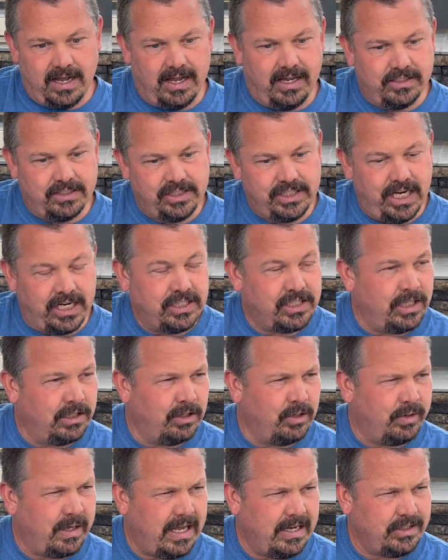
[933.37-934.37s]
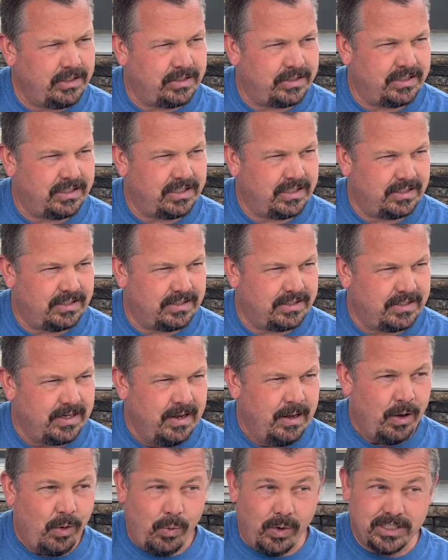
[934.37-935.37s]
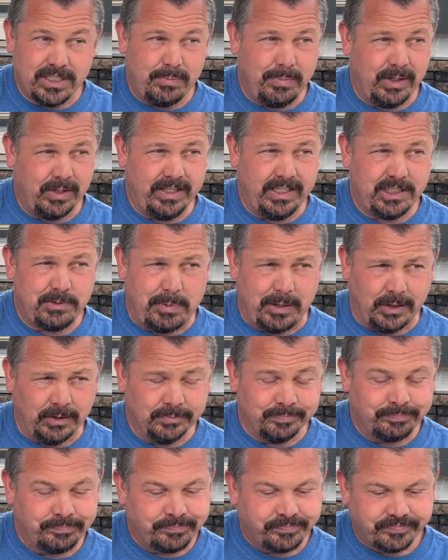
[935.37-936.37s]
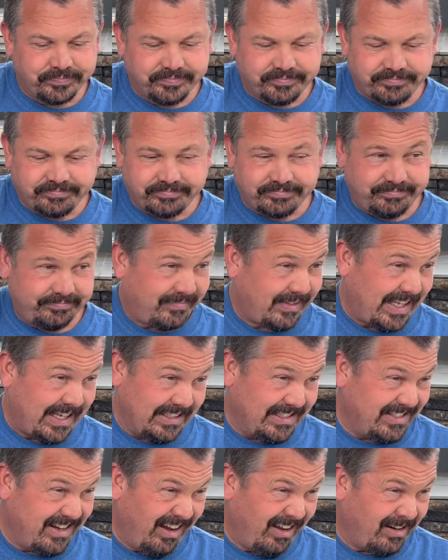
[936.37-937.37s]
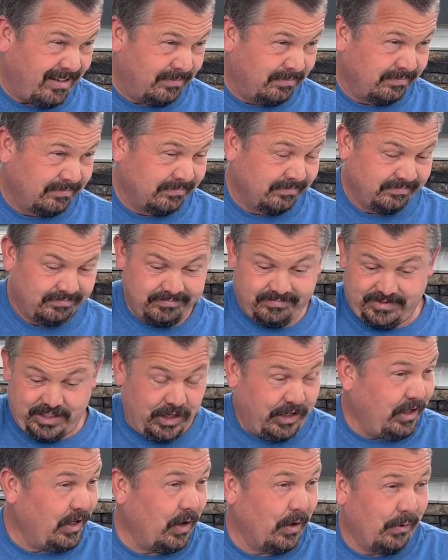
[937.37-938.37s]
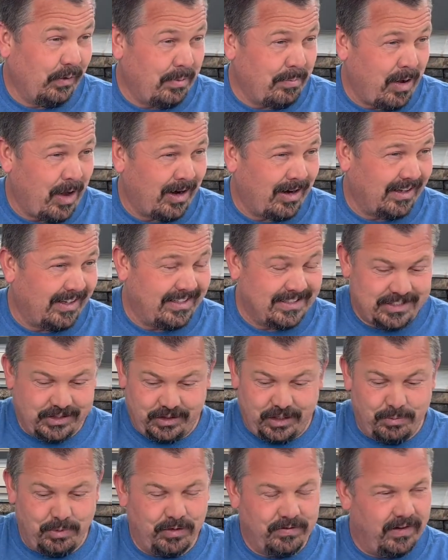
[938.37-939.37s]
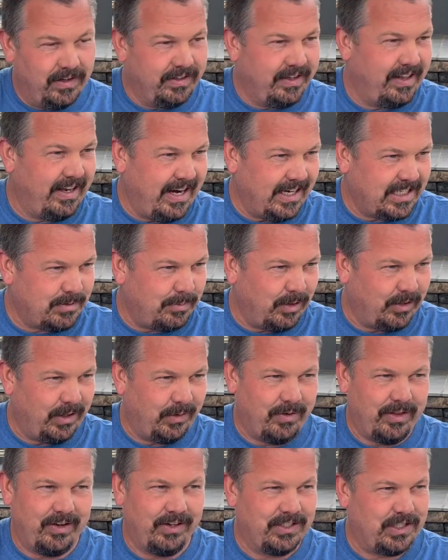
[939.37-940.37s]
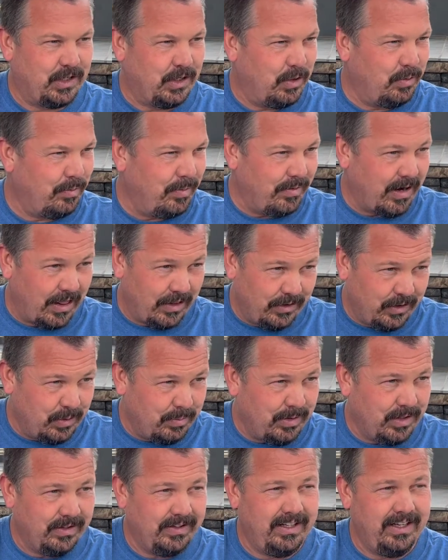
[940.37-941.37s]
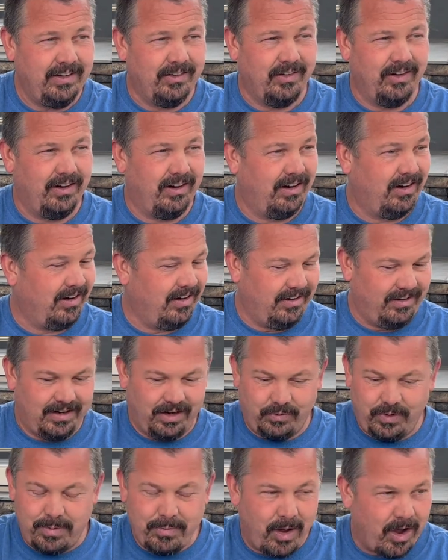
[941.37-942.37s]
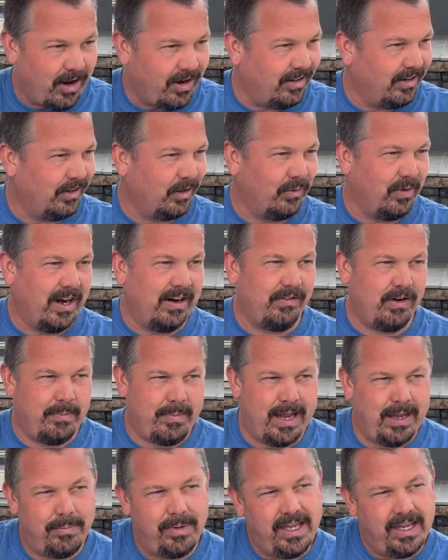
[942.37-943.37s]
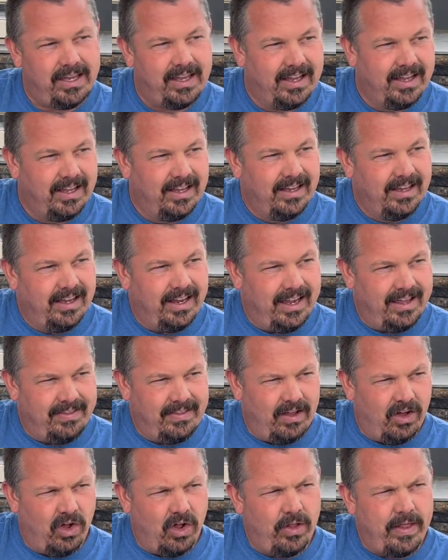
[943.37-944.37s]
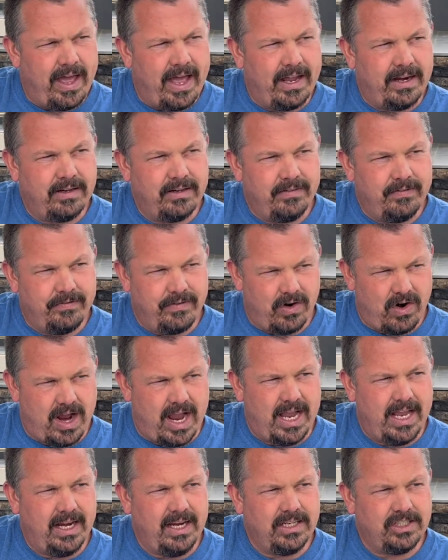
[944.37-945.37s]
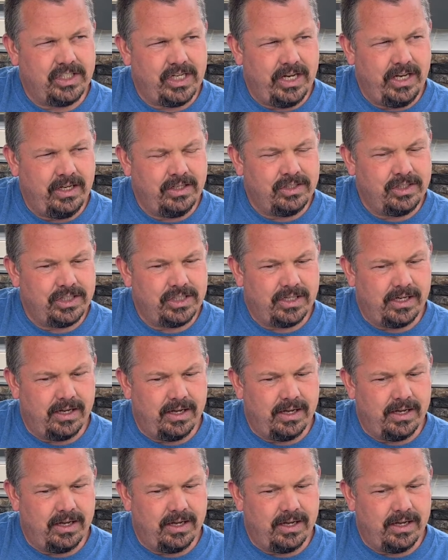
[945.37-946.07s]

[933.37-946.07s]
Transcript: changing locations, because once a building's built, it's done. So you go to remodel it. So you move on to the next building, whether it's another new building or a remodel or whatever it might be. And all that variety change,